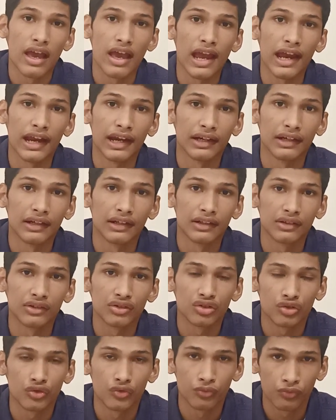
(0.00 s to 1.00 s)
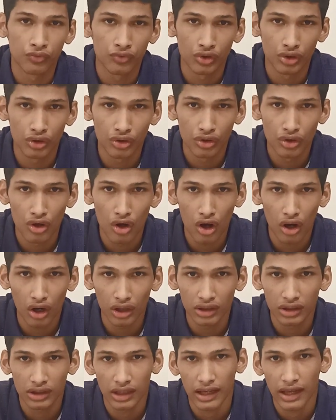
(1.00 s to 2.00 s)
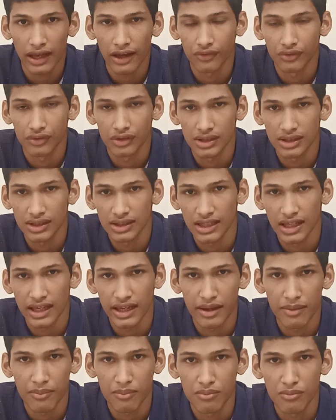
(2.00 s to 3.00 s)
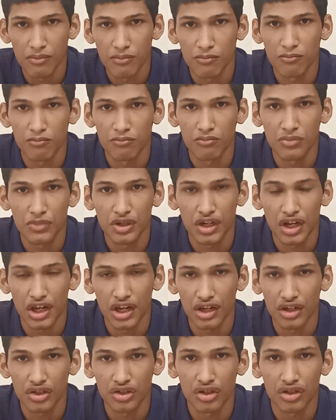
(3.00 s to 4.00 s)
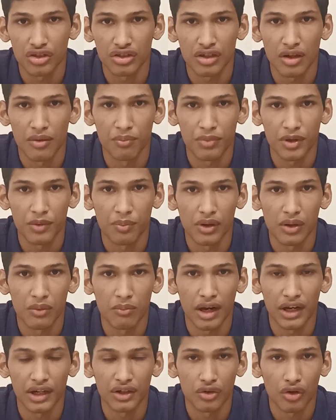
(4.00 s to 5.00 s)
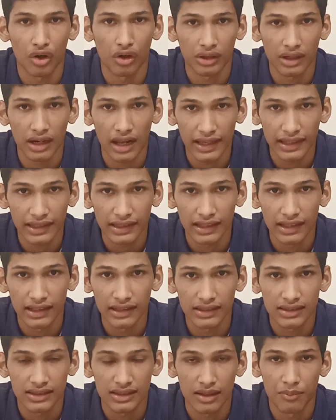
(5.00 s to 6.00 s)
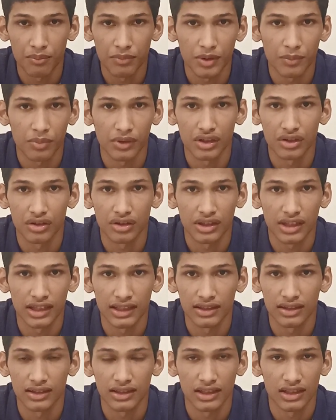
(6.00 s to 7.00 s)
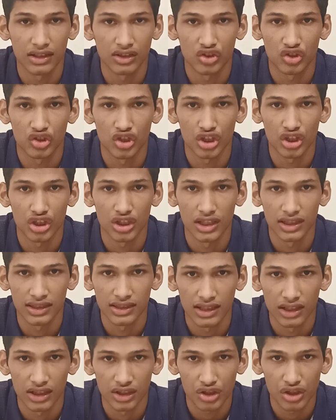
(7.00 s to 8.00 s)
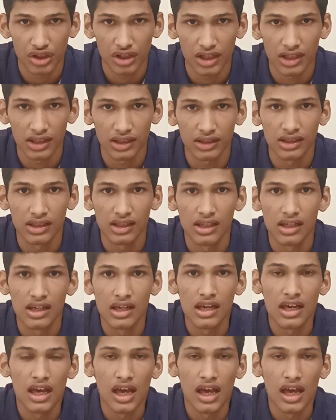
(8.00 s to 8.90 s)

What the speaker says: and you would not have the same taste. Some people might not like it, some people think it's just disgusting.